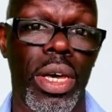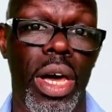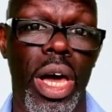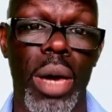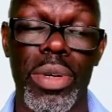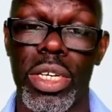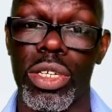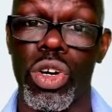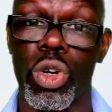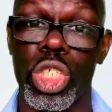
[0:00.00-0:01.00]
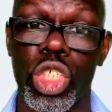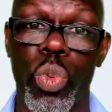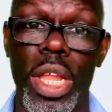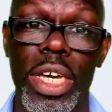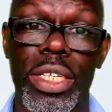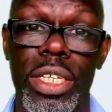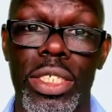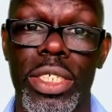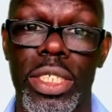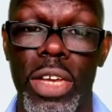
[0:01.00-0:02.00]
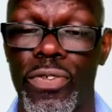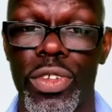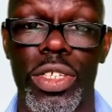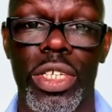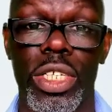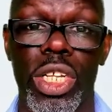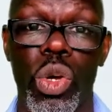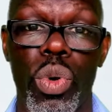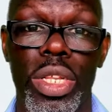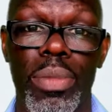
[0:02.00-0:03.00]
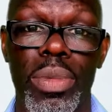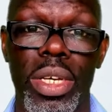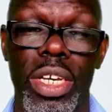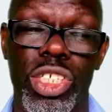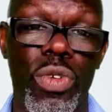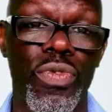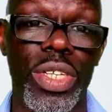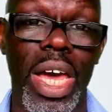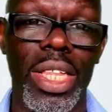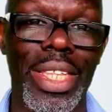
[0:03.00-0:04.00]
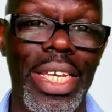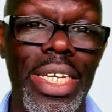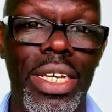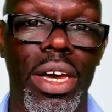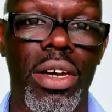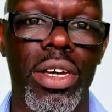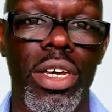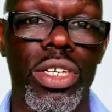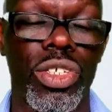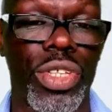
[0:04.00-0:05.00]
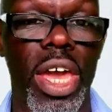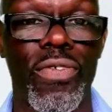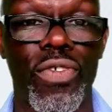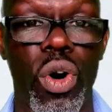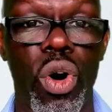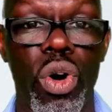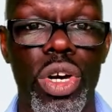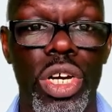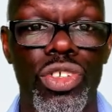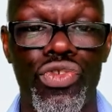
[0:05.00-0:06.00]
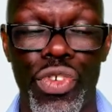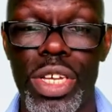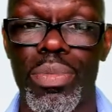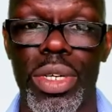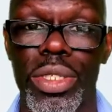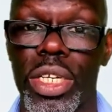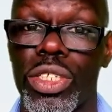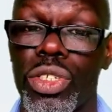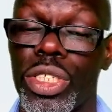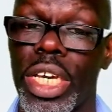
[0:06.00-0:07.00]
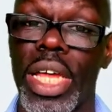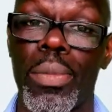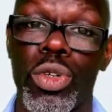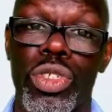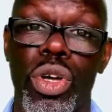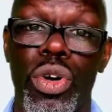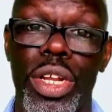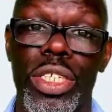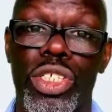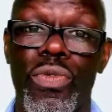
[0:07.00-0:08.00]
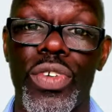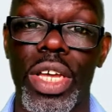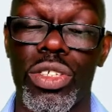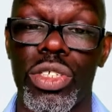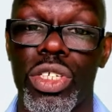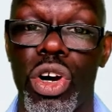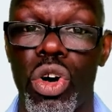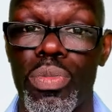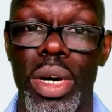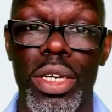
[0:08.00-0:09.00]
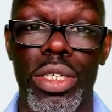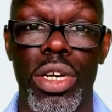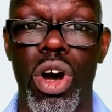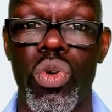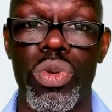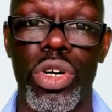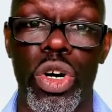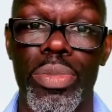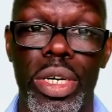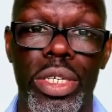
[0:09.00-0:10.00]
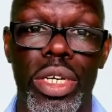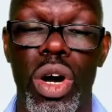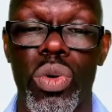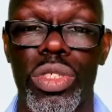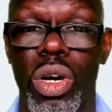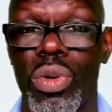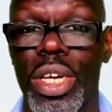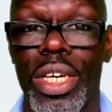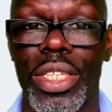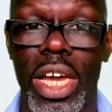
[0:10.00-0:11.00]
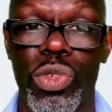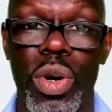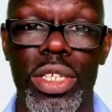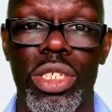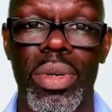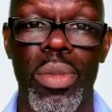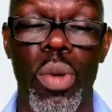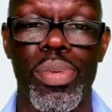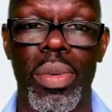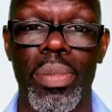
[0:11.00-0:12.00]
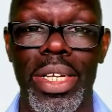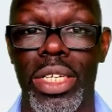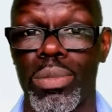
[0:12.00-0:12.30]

It can cause swelling and stiffness in the lower limb. It's something that will linger. So therefore, treatment is going to take that much longer, and it's something that's going to come and go. So that's where it's going to be more problematic.